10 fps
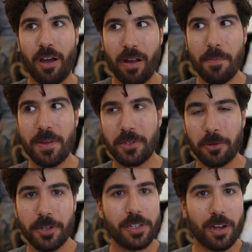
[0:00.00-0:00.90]
RIP
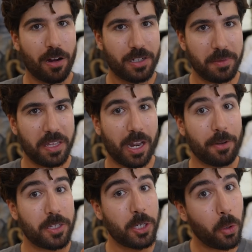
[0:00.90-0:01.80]
tours are something that I
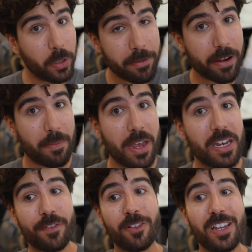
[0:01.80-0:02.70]
would totally recommend
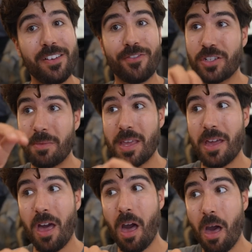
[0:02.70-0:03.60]
if you're looking for something
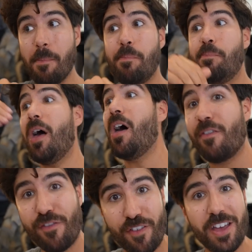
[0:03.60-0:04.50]

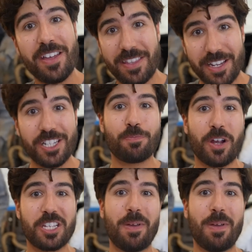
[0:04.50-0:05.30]
above the Express